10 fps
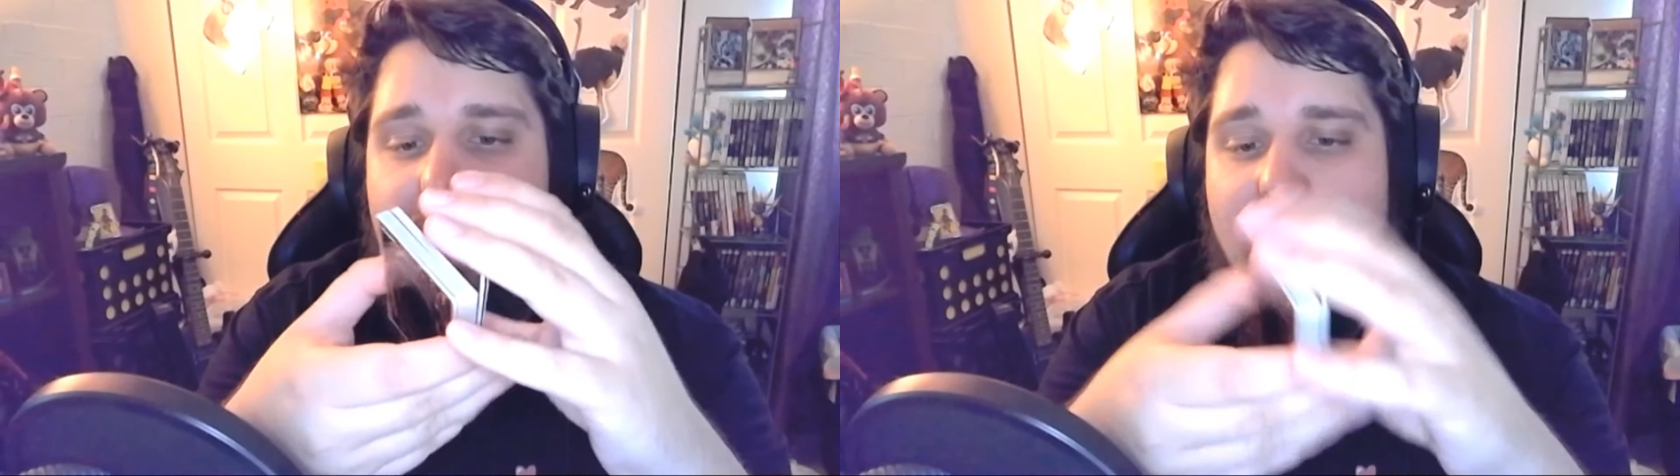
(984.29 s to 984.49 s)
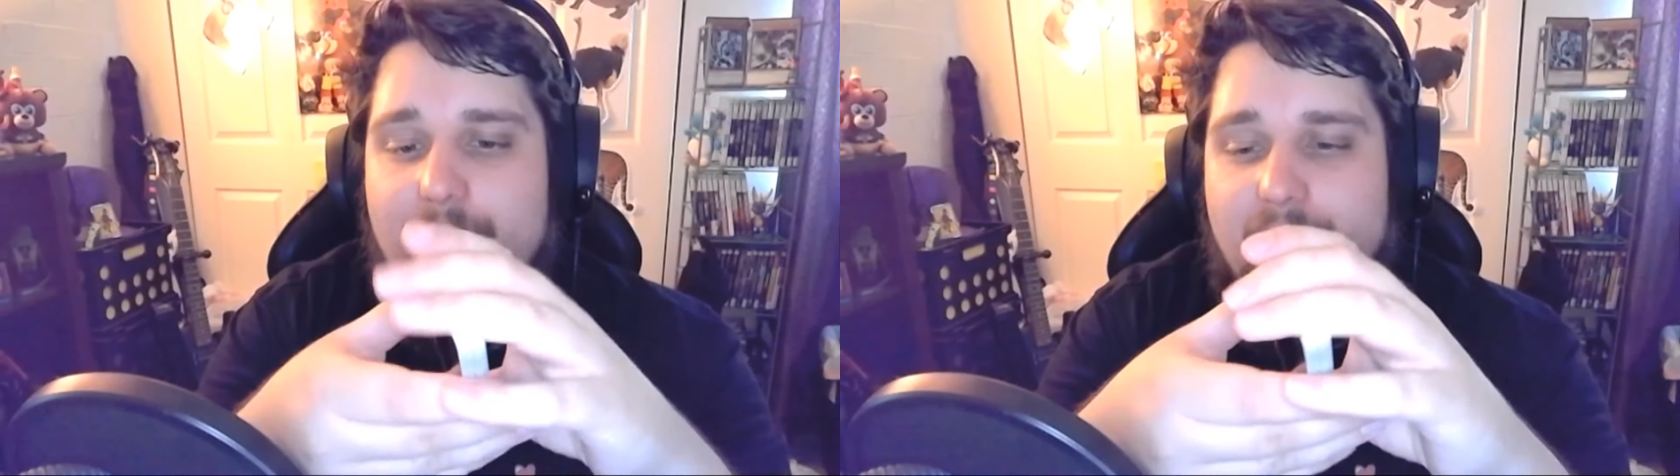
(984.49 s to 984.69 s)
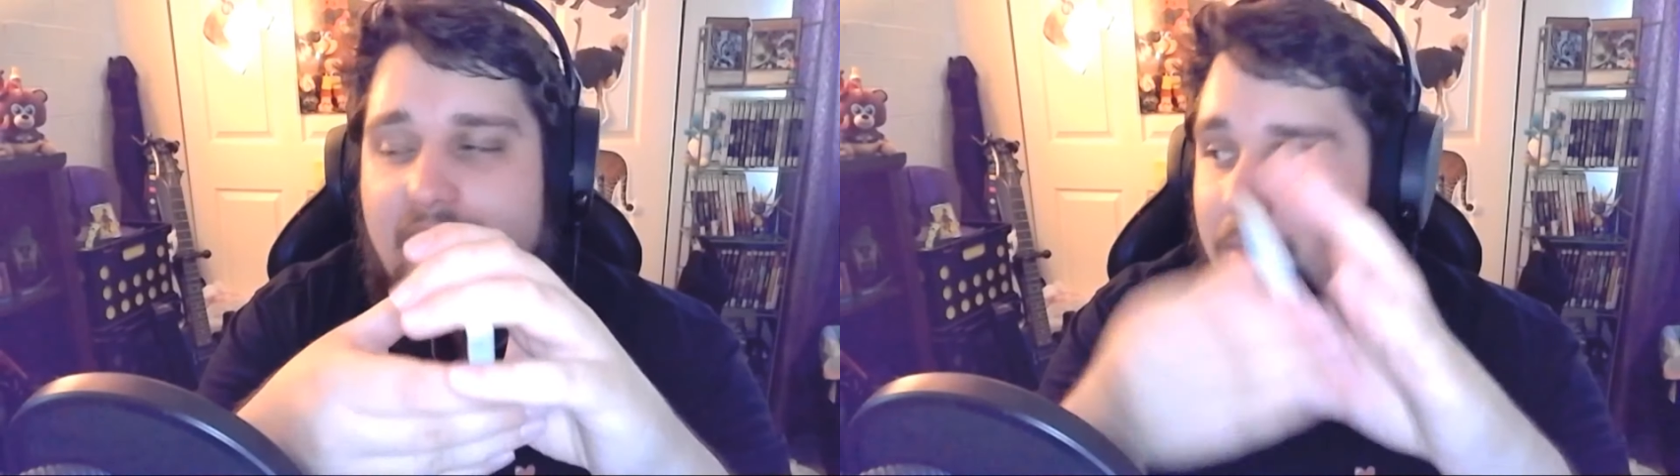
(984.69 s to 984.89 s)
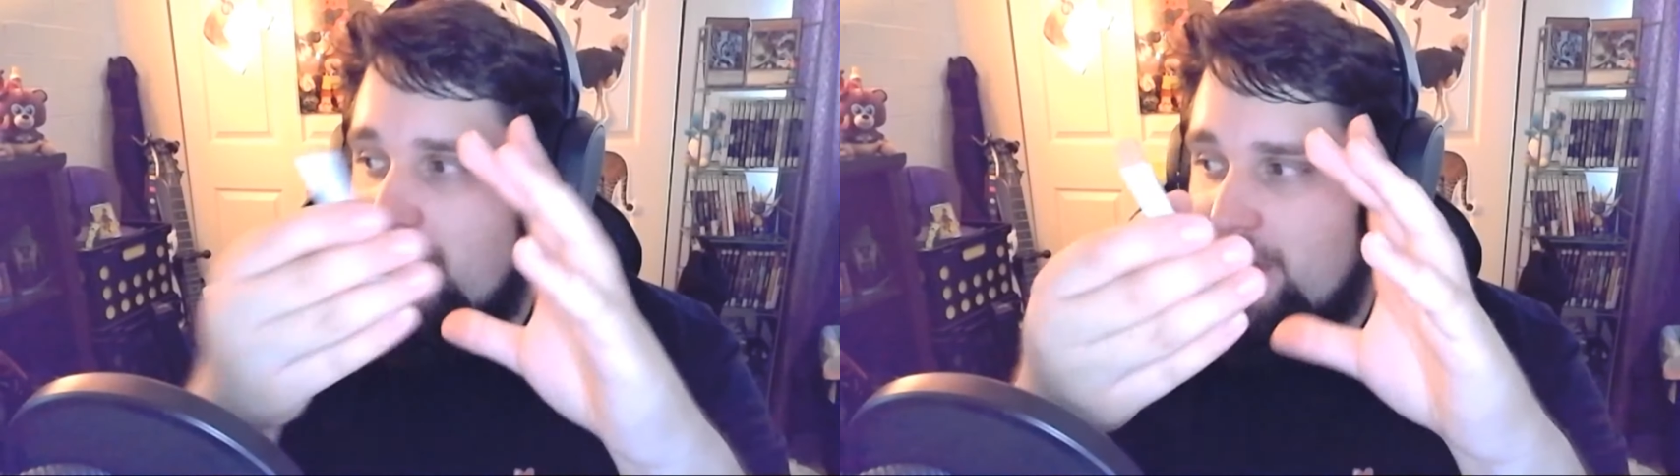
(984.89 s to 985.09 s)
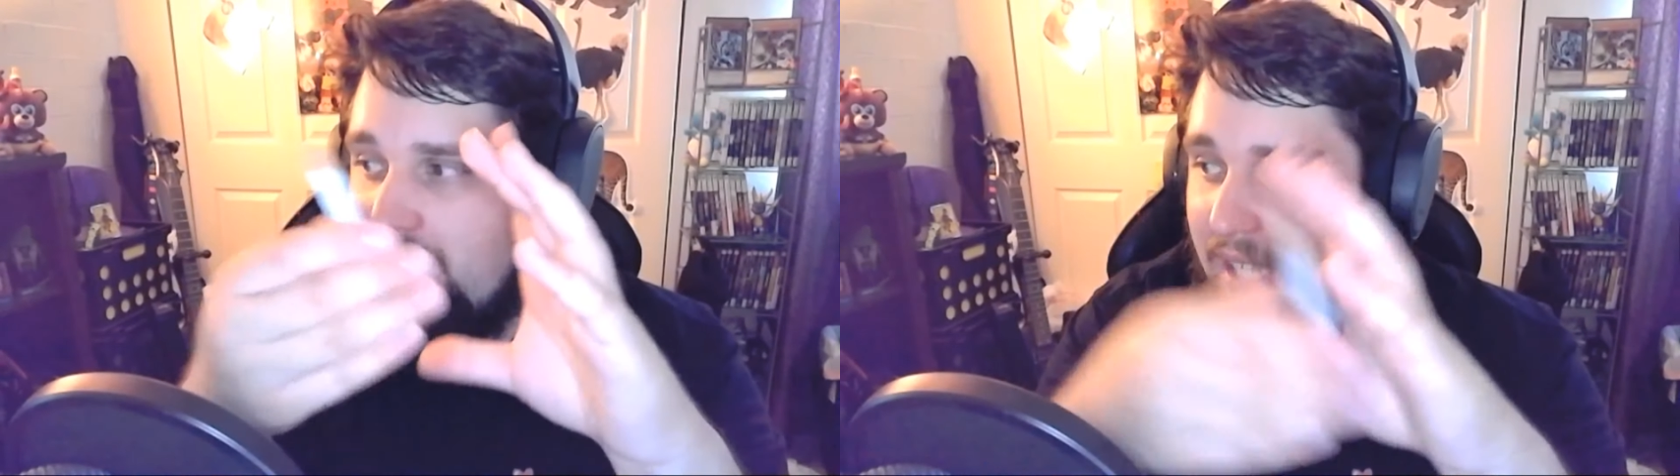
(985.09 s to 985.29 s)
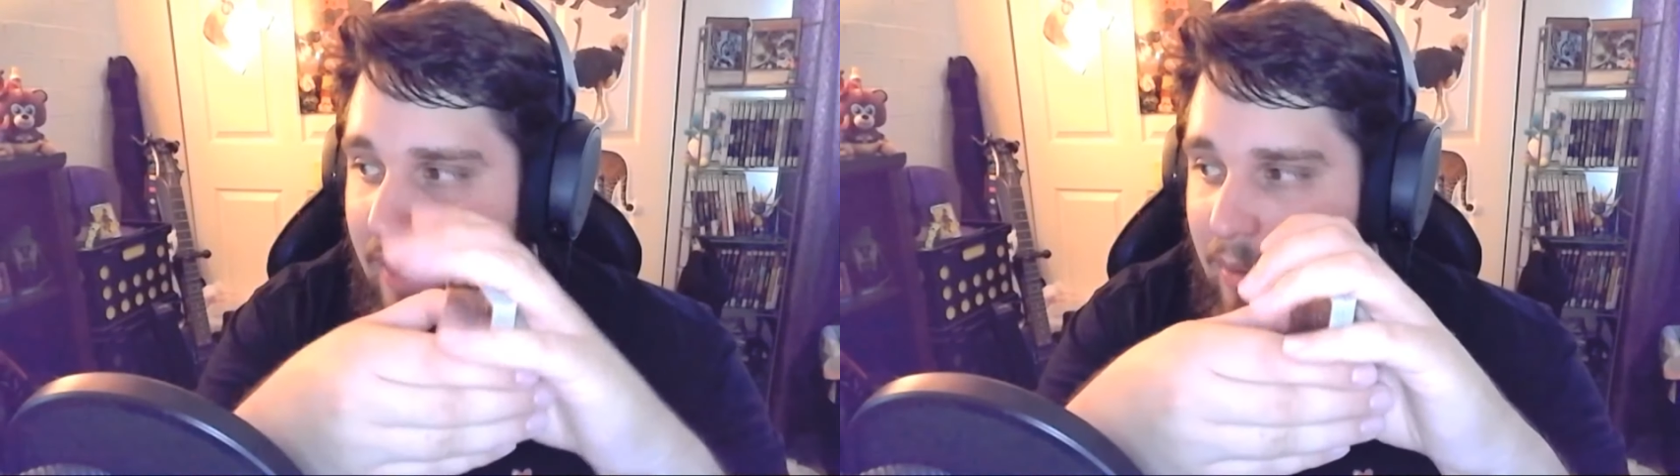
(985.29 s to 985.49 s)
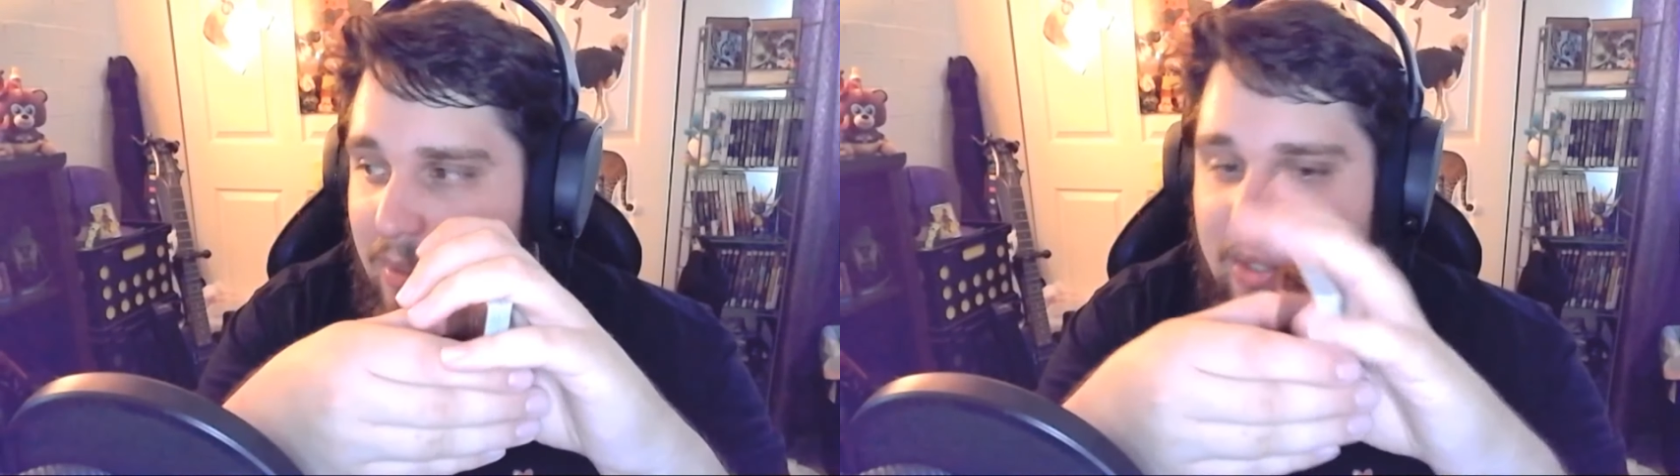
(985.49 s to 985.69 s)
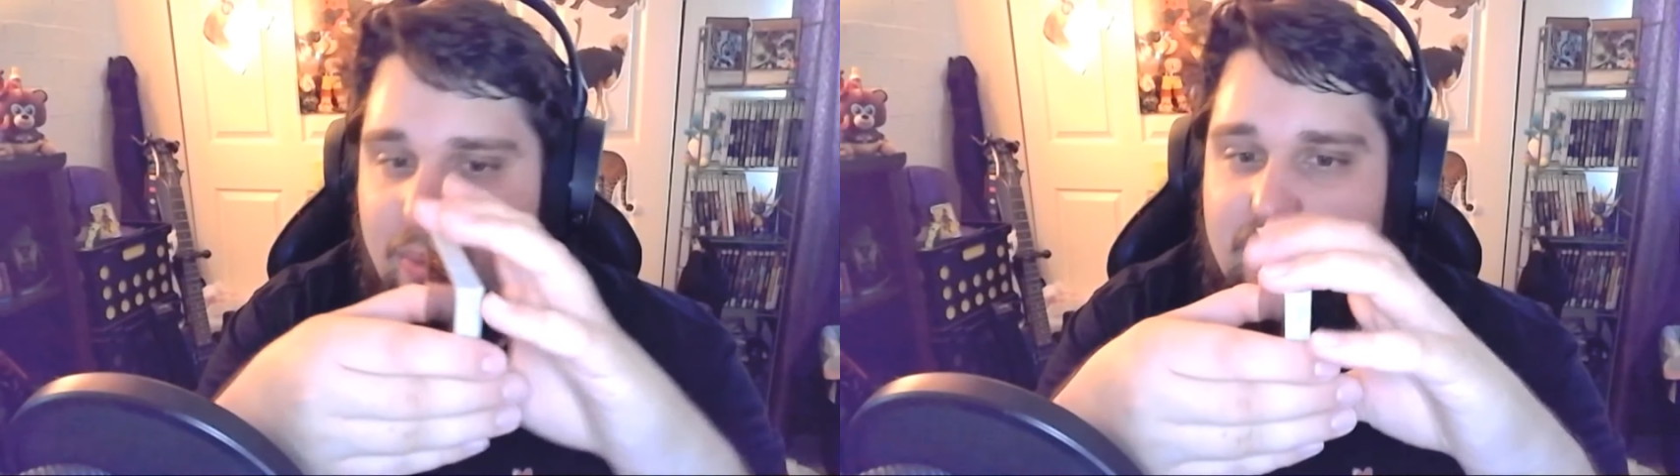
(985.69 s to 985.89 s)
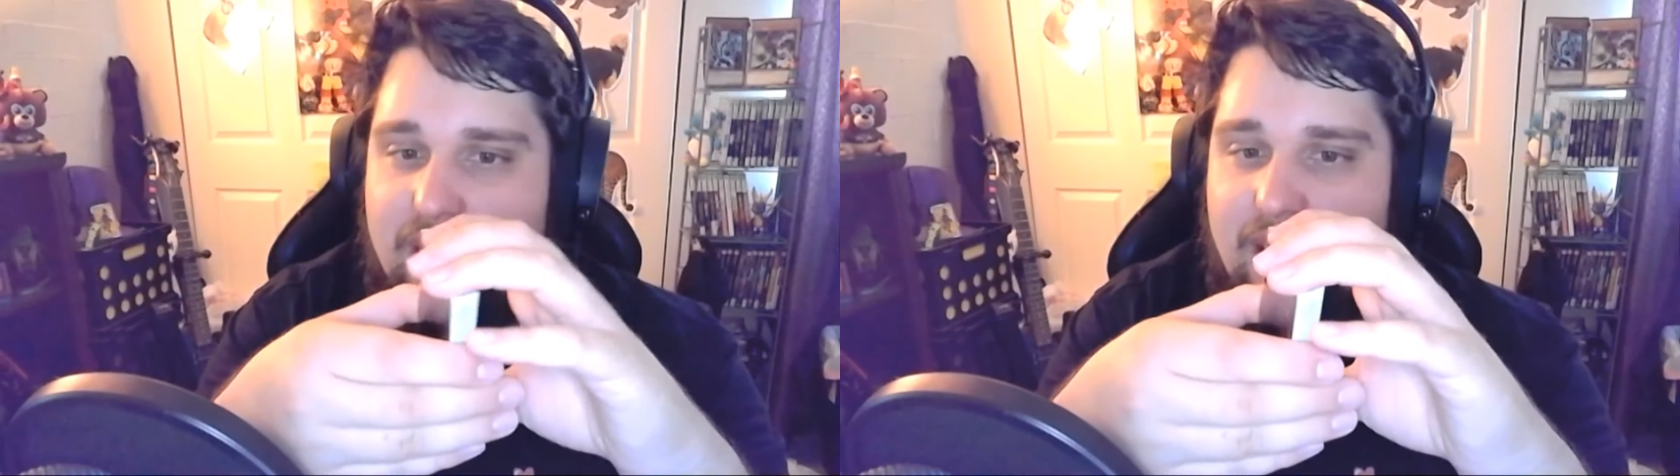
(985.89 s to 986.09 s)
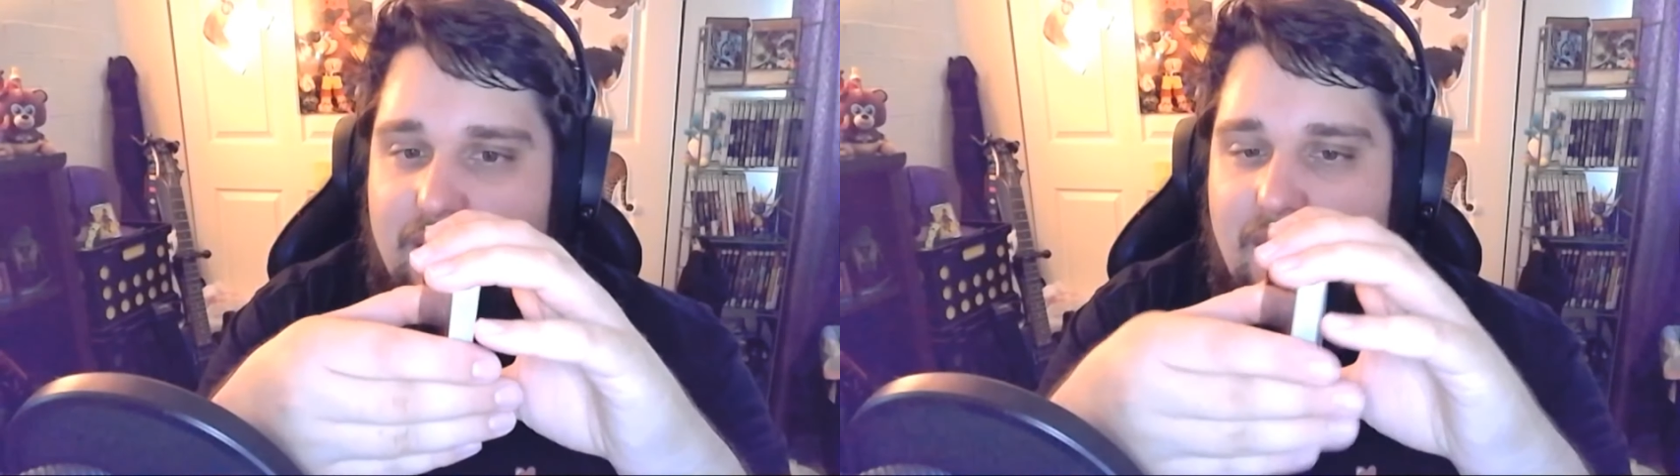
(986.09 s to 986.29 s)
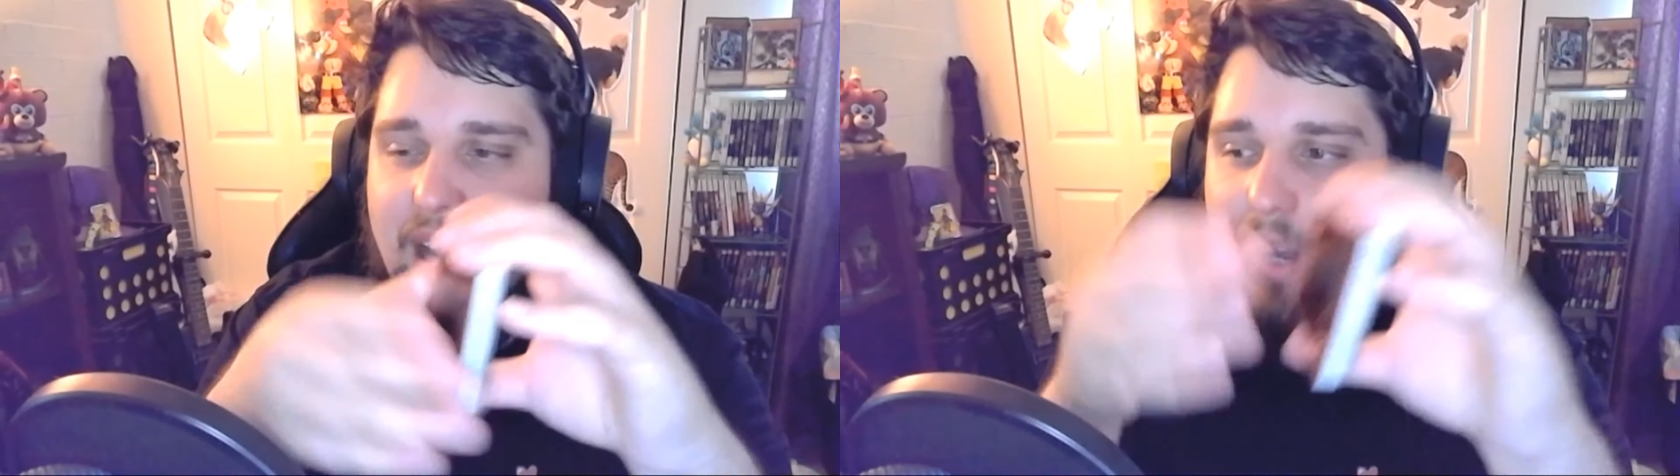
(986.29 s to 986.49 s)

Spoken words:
I'm happy that they gave him his own deck.